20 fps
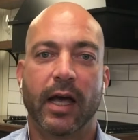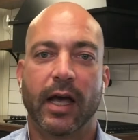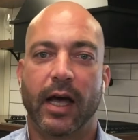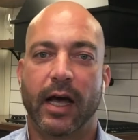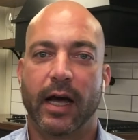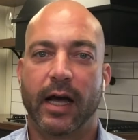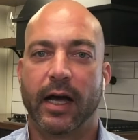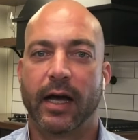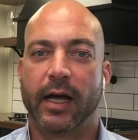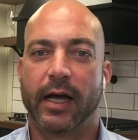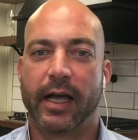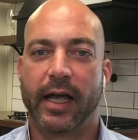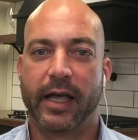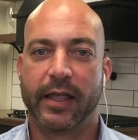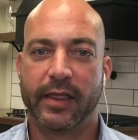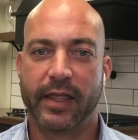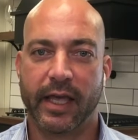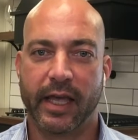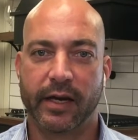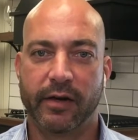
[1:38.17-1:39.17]

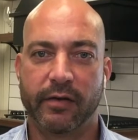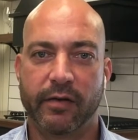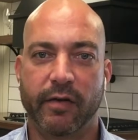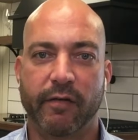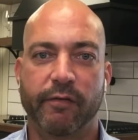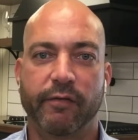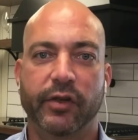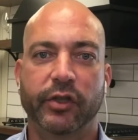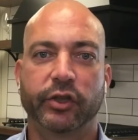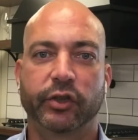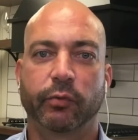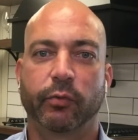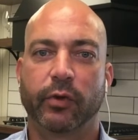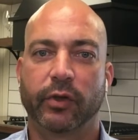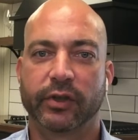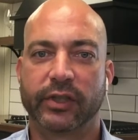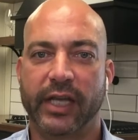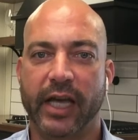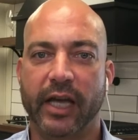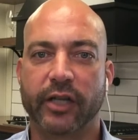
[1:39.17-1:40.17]
And then
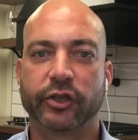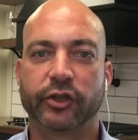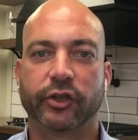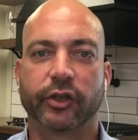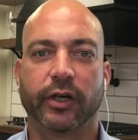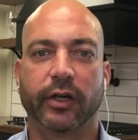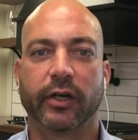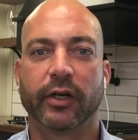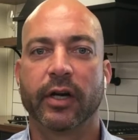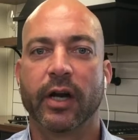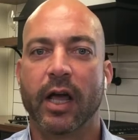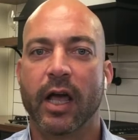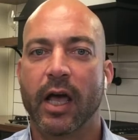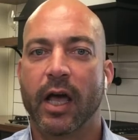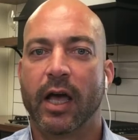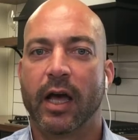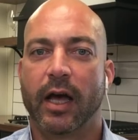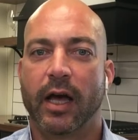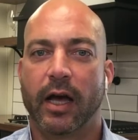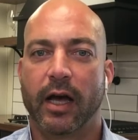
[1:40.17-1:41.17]
visual texture
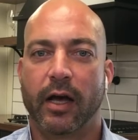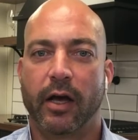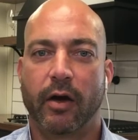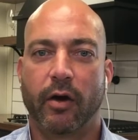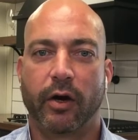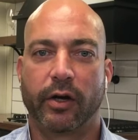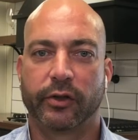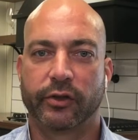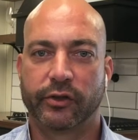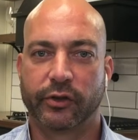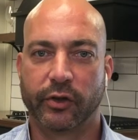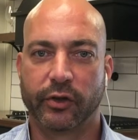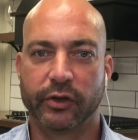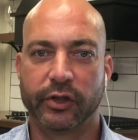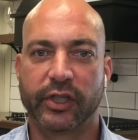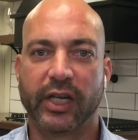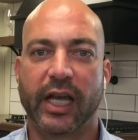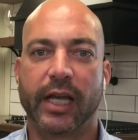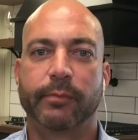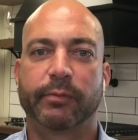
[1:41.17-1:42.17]
are
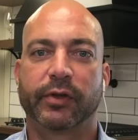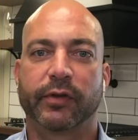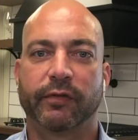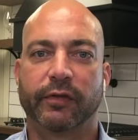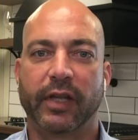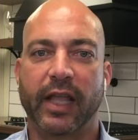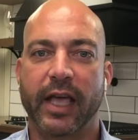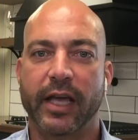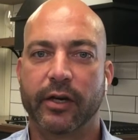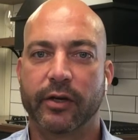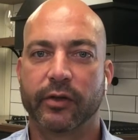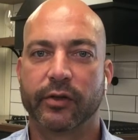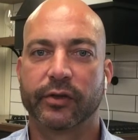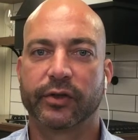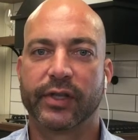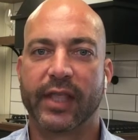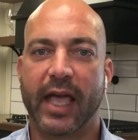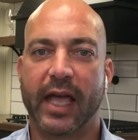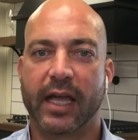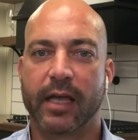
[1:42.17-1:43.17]
certain types of
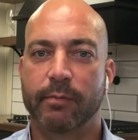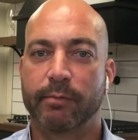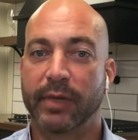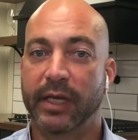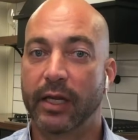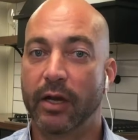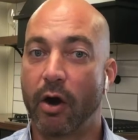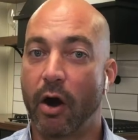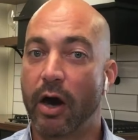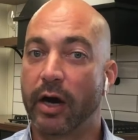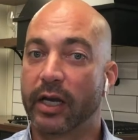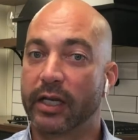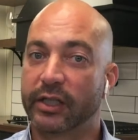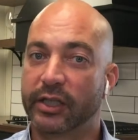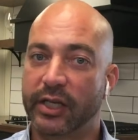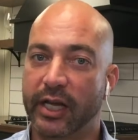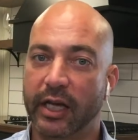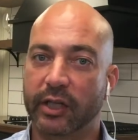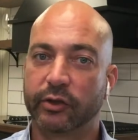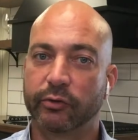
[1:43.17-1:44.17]
layers that can be
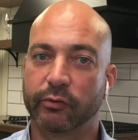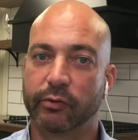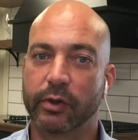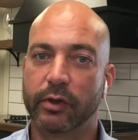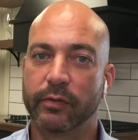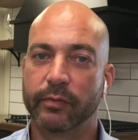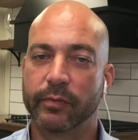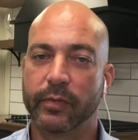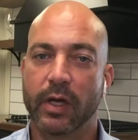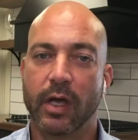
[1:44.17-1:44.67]
architectural.